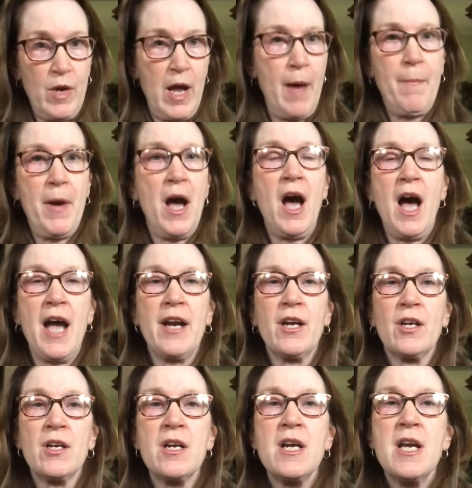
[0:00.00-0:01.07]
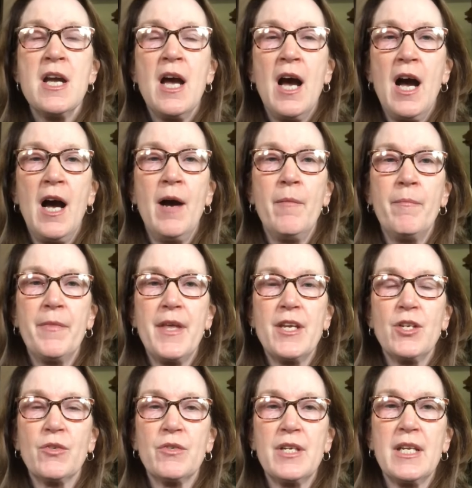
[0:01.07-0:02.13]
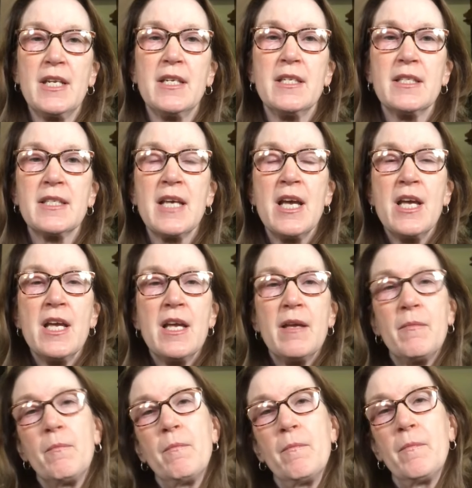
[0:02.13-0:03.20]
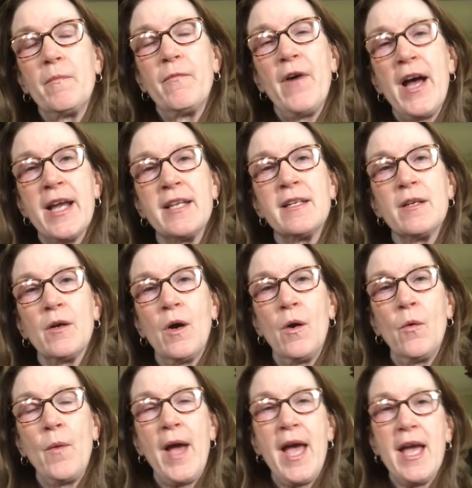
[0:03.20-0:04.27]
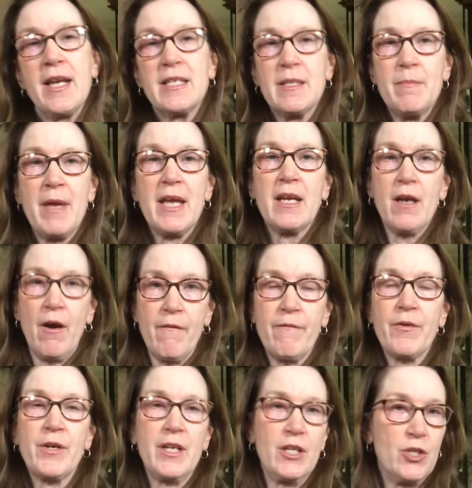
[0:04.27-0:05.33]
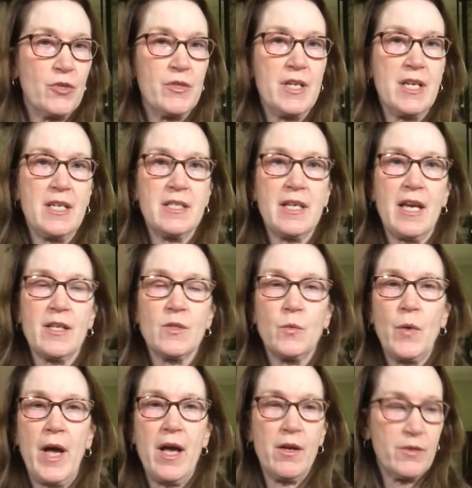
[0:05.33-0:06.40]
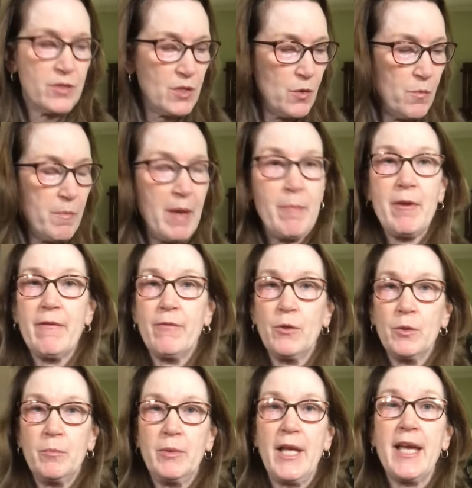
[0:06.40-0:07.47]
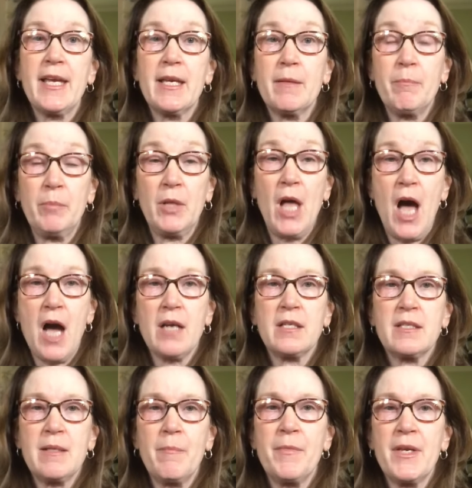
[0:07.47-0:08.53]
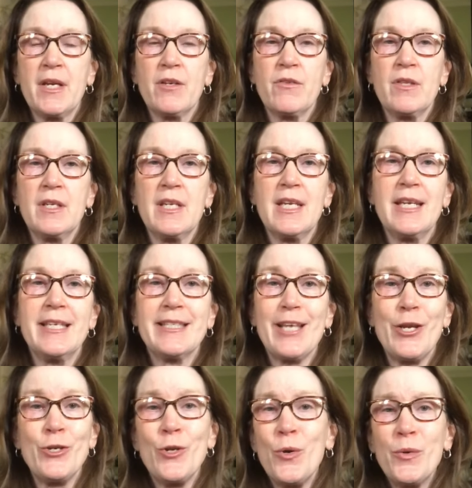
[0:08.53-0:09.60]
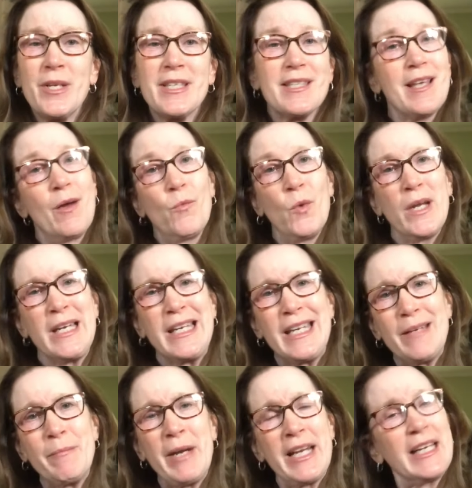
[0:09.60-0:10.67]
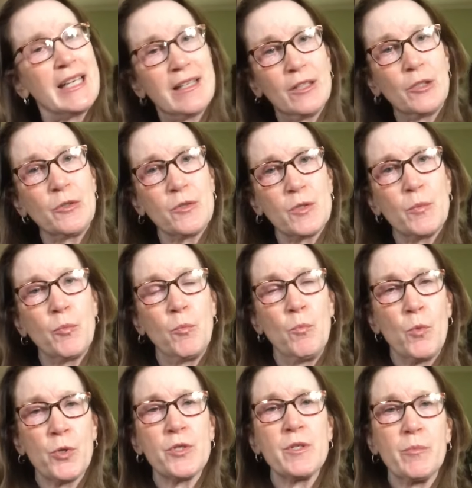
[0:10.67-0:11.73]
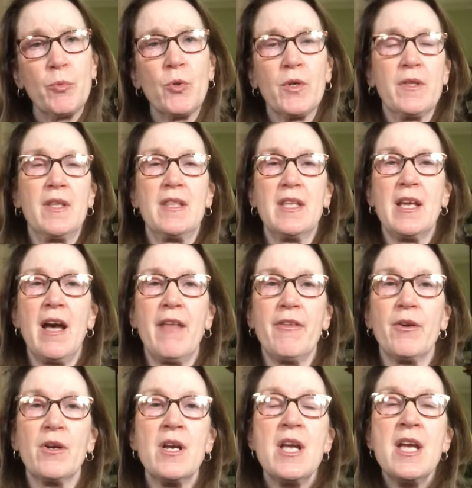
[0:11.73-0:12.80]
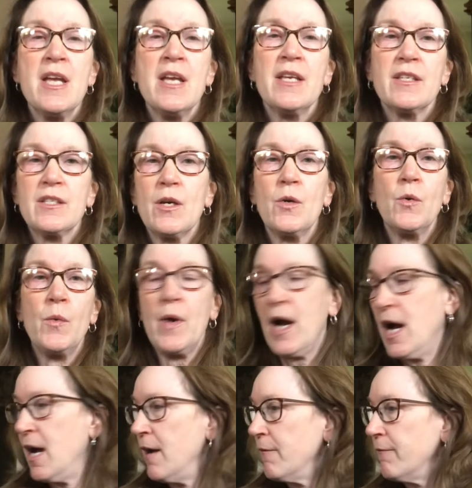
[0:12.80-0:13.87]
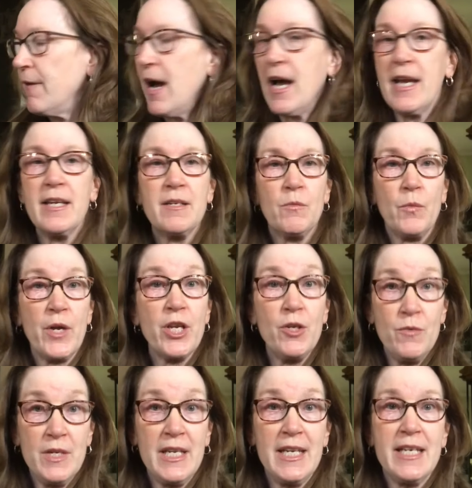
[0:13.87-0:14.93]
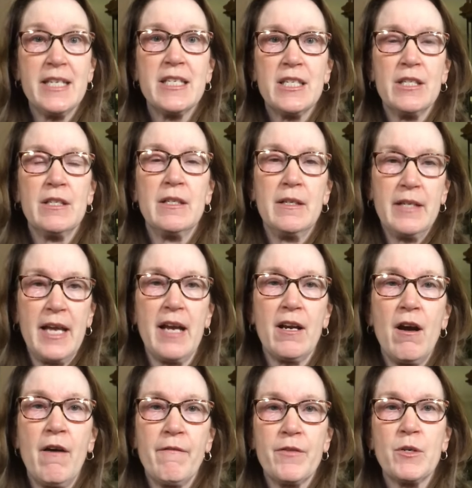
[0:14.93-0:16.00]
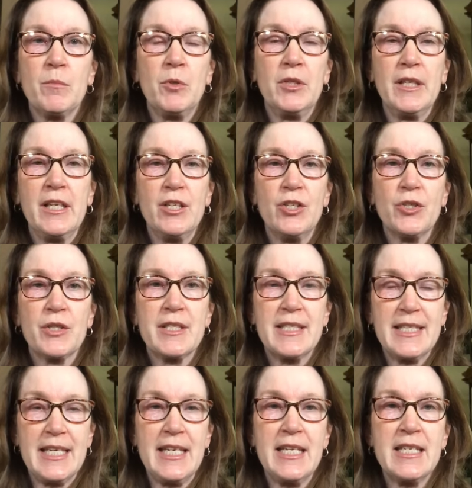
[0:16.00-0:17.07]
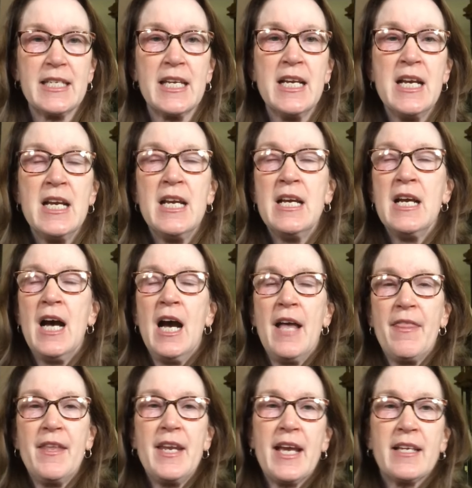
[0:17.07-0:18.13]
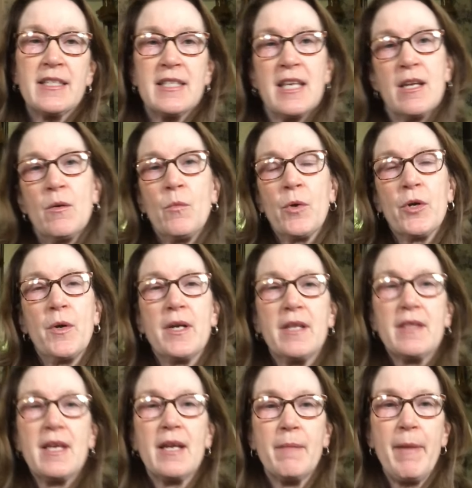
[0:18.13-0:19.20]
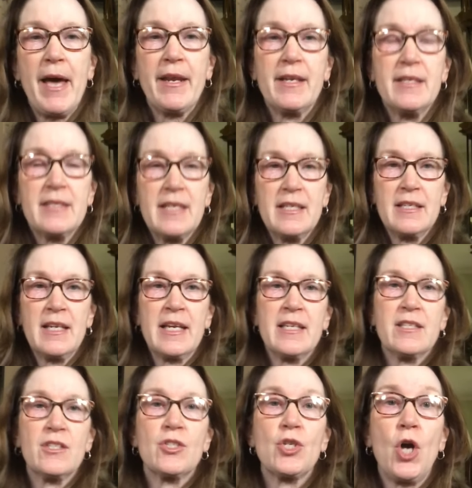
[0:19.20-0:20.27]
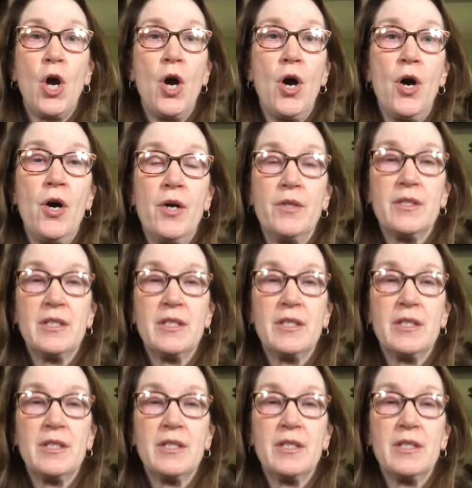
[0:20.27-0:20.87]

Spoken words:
up higher than your knees. Find a way to make comfort in your knees as well. So maybe a folded blanket blocks something under the knees, and notice that one knee might need a little more support than the other. So find what you need to get comfortable in your seat. The next thing we're going to think about is a nice tall